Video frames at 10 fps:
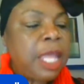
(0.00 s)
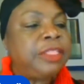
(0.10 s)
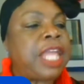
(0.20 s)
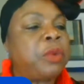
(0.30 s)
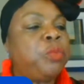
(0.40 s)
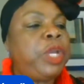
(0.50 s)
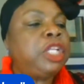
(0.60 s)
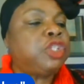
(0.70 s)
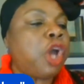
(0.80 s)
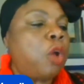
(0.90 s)
that we
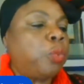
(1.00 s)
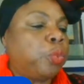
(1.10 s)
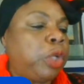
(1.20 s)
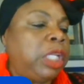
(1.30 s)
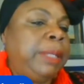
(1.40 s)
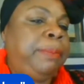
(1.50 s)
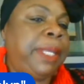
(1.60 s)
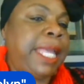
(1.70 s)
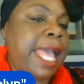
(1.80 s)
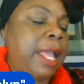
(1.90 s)
don't really
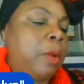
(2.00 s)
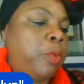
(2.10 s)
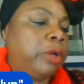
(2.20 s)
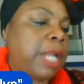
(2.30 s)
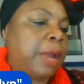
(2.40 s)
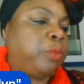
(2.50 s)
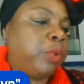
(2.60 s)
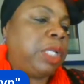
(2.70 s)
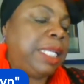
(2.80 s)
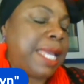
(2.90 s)
be we're not
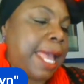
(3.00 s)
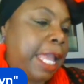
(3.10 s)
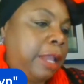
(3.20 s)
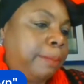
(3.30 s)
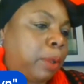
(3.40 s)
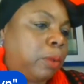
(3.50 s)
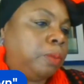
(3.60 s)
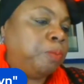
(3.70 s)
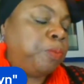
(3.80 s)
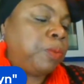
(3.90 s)
really able
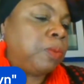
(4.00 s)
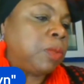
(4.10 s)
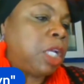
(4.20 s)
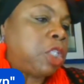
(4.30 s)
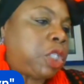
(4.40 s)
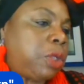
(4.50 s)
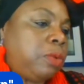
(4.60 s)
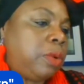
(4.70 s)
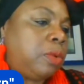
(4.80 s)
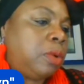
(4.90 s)
to